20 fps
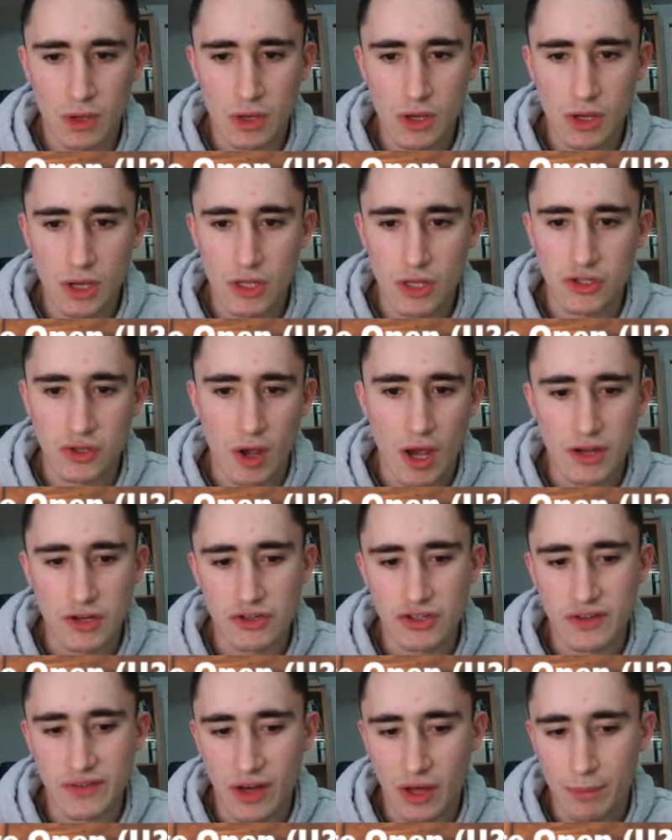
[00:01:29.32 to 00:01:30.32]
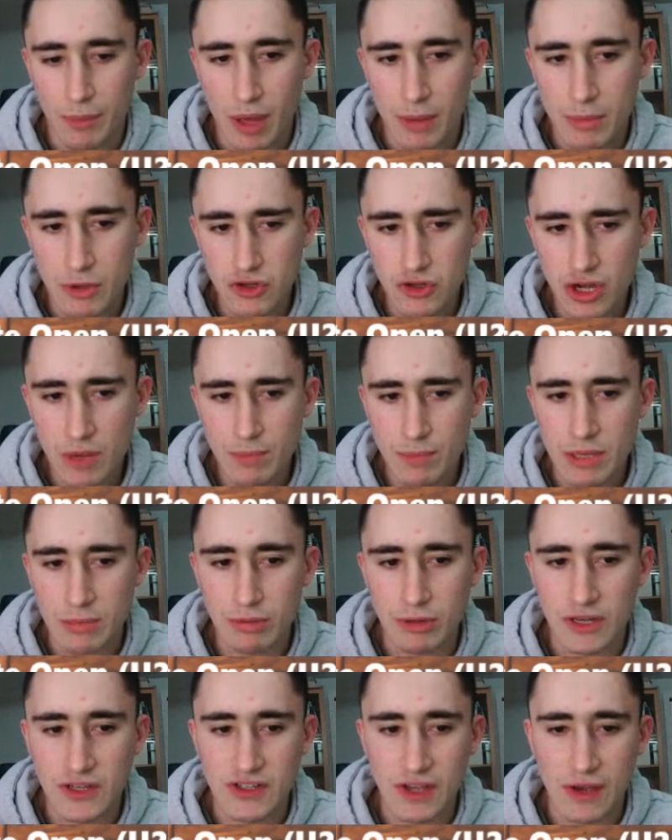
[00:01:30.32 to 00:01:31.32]
And so I just developed my bishop, he
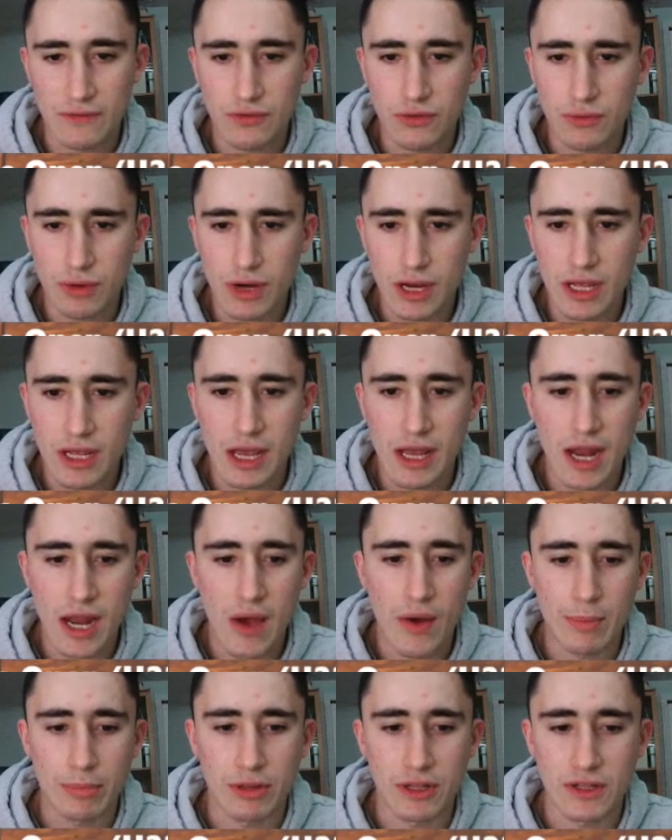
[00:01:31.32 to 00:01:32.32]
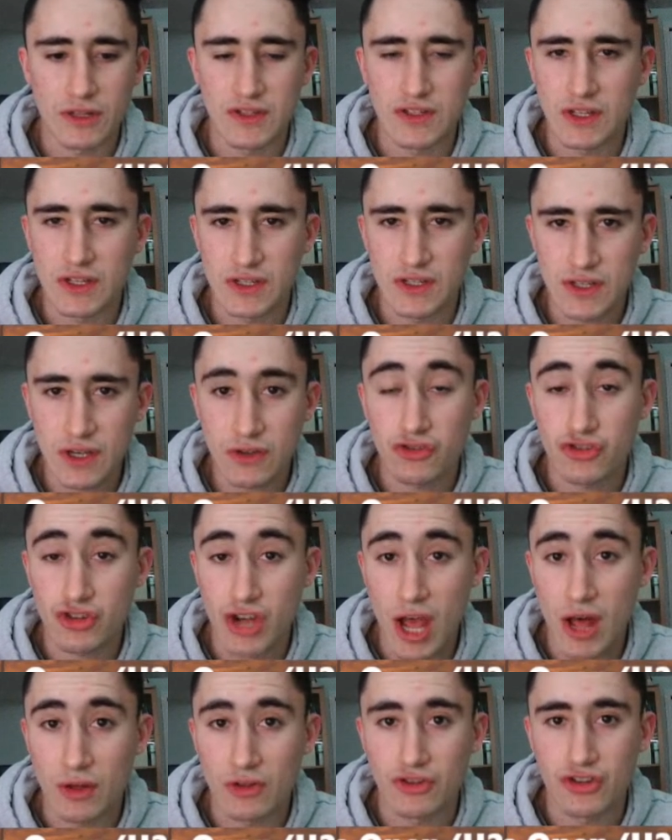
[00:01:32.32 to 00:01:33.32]
plays f3, and now I play c6,
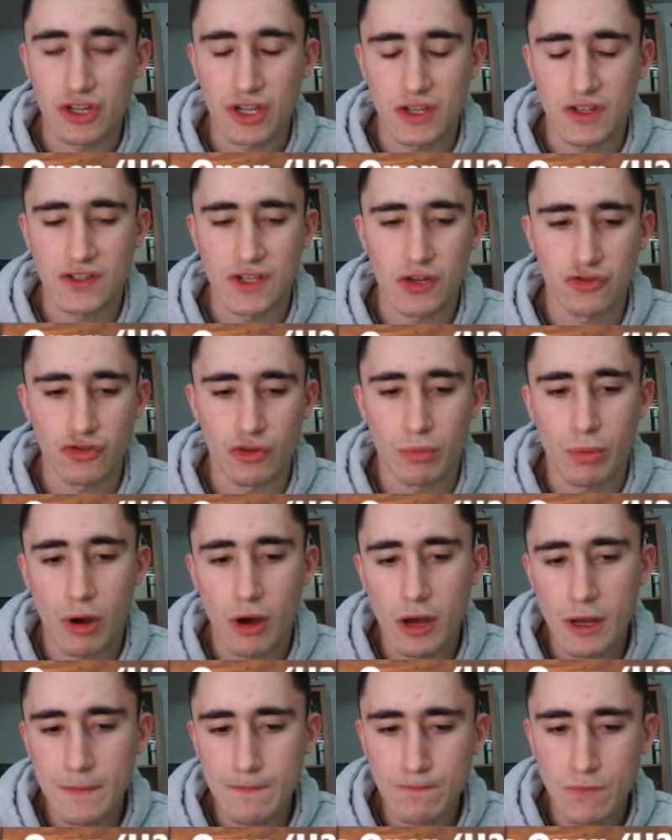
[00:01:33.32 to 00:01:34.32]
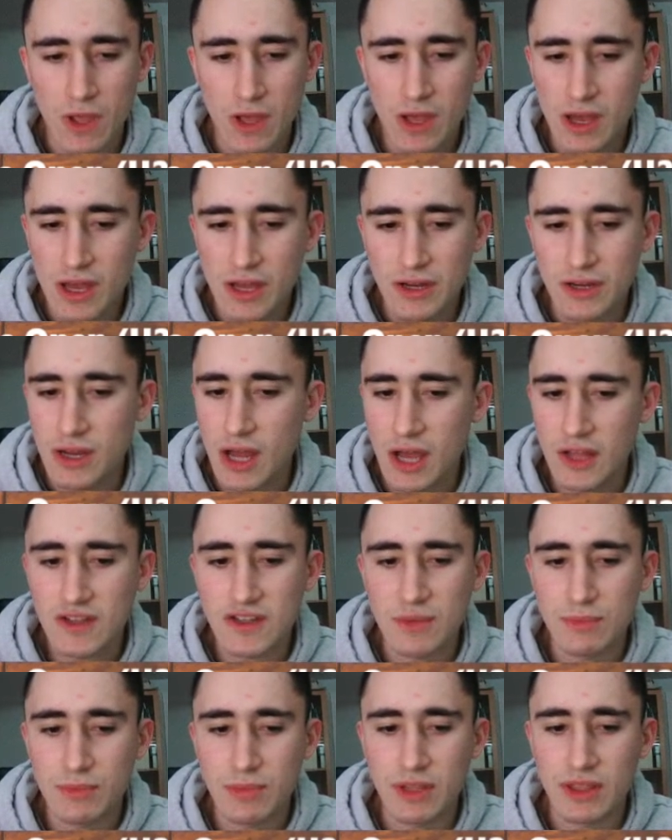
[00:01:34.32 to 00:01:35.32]
challenging his central pawn. Not
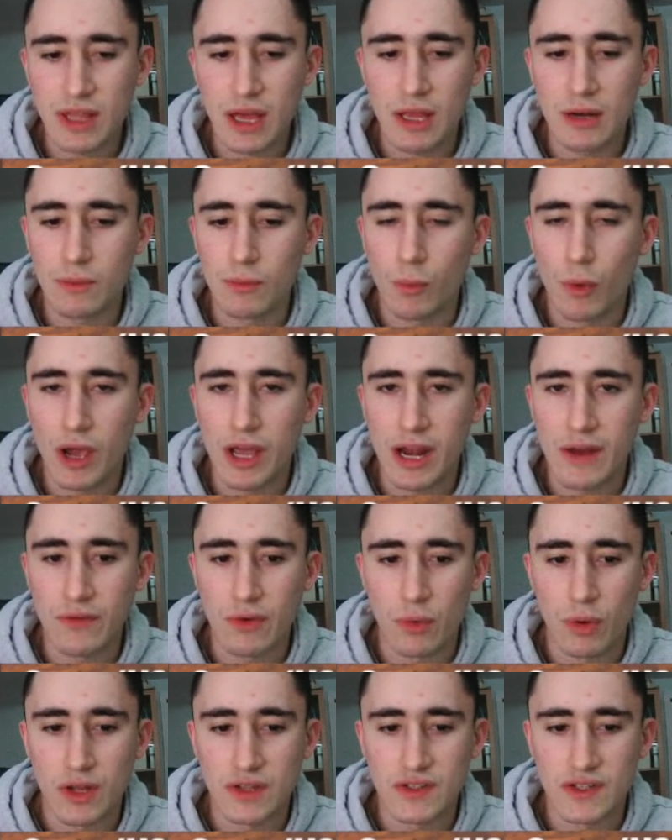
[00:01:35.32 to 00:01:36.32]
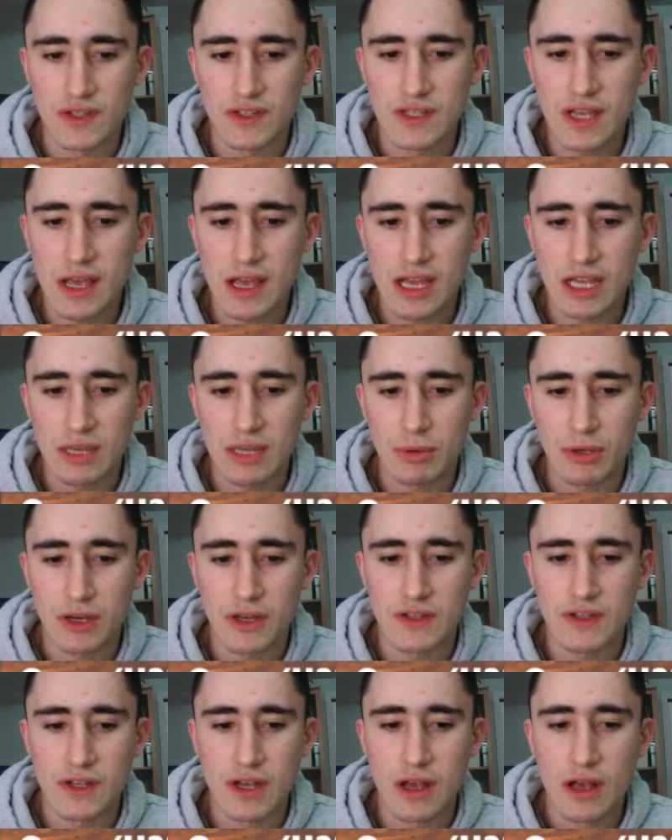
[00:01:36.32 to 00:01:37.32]
something that white ever wants to take
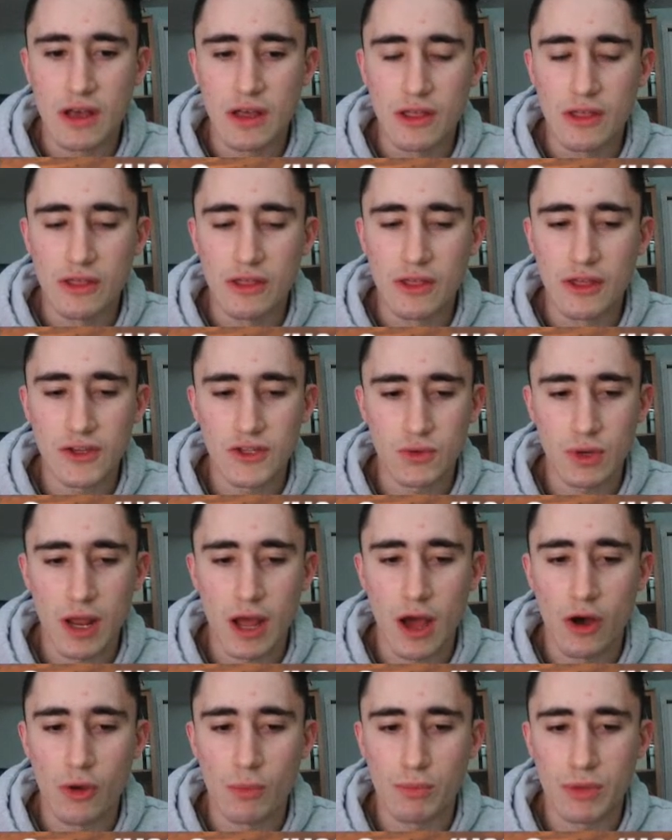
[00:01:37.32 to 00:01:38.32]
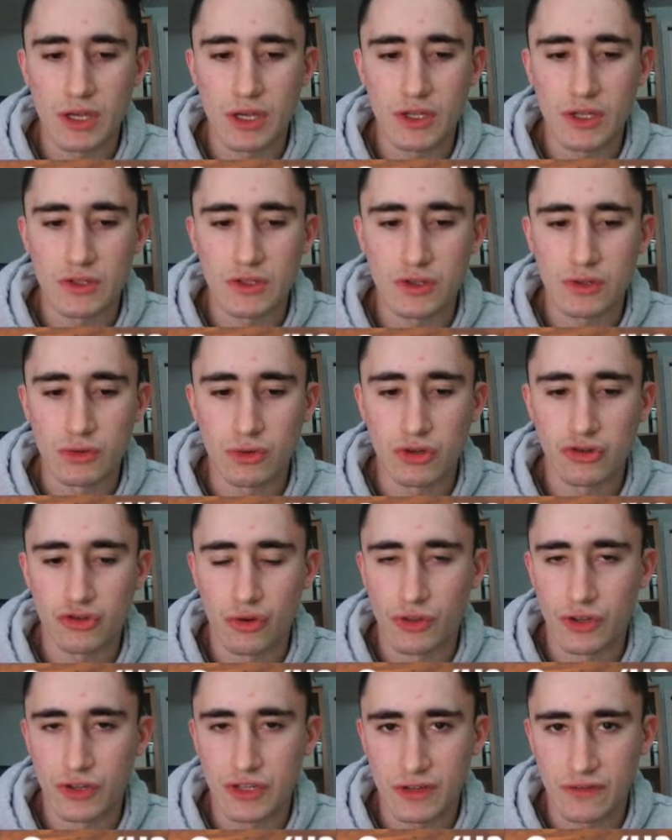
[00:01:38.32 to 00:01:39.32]
because this would help me to control
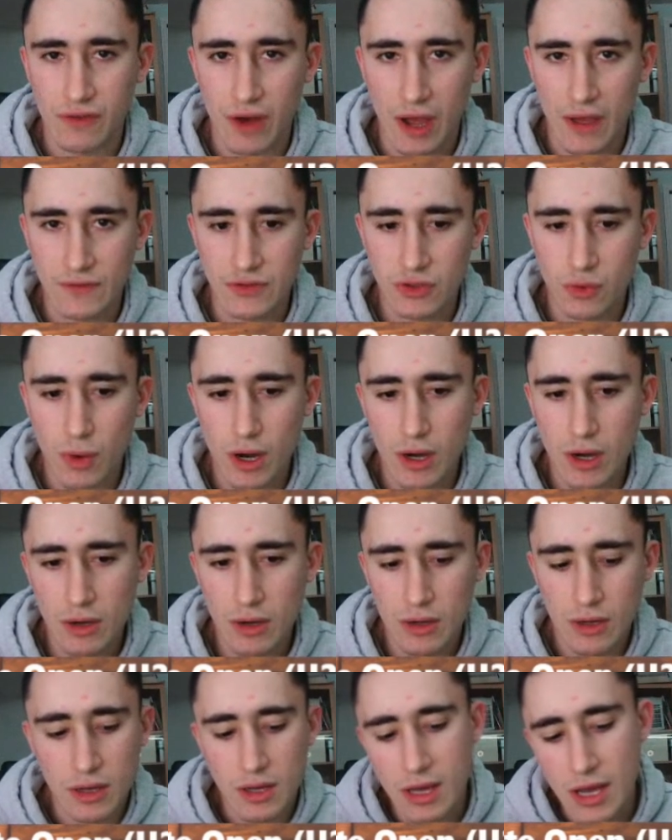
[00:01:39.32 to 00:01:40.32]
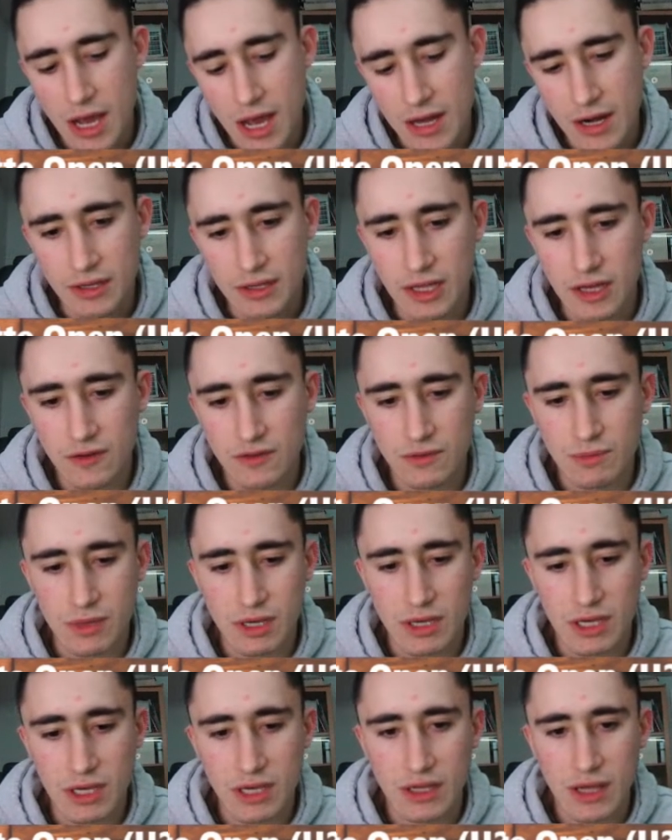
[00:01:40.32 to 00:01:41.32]
the d5 square, and it gives
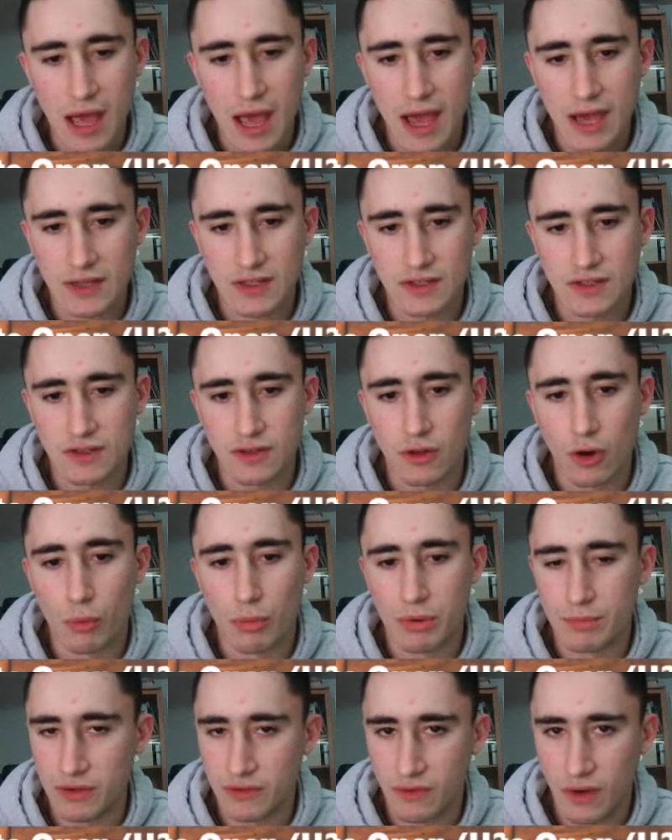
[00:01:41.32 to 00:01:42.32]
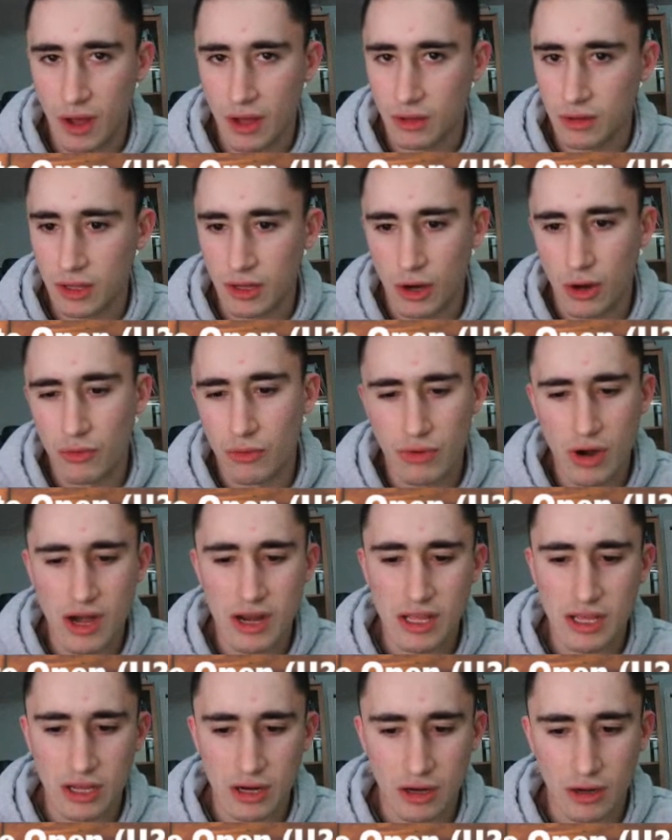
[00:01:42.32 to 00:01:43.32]
me access to the open b file. And already
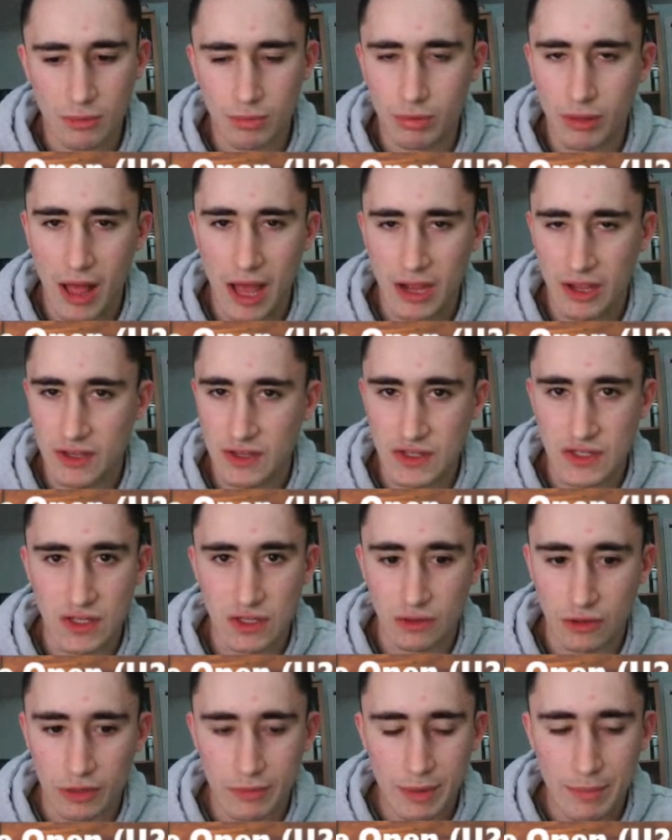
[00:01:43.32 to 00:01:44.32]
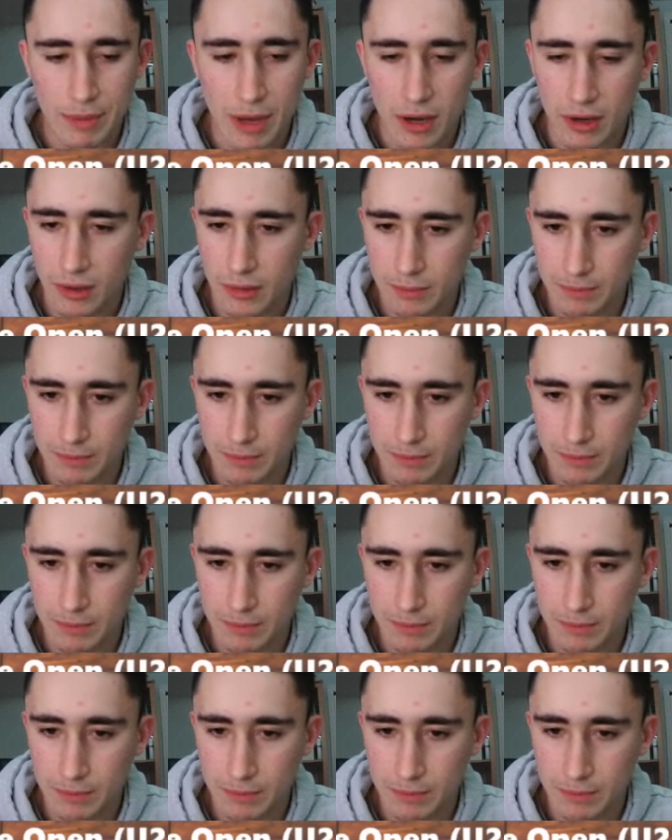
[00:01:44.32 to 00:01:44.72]
here, black is a little bit better.